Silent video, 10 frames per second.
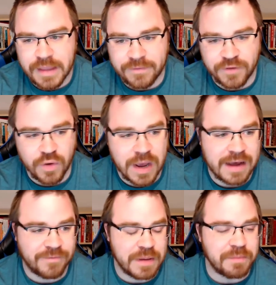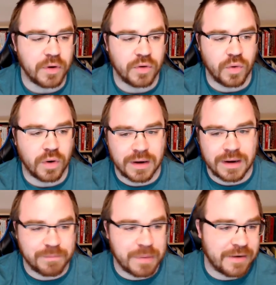if you have people who
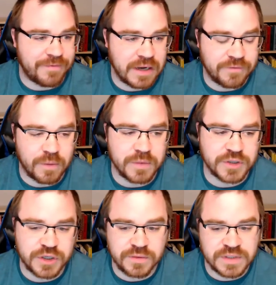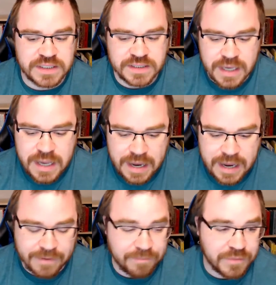are benefiting from your services.
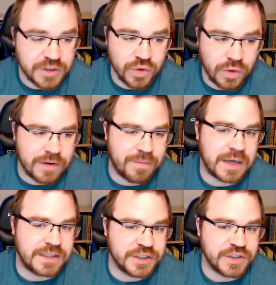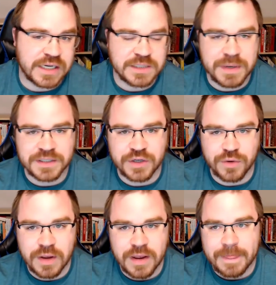And majority of practitioners I speak
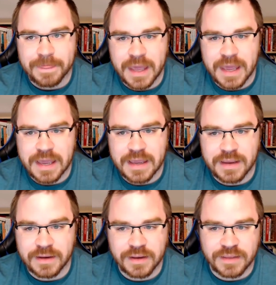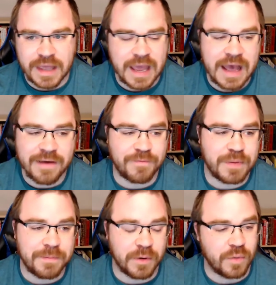to, they have
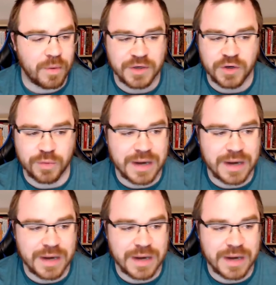people, when we do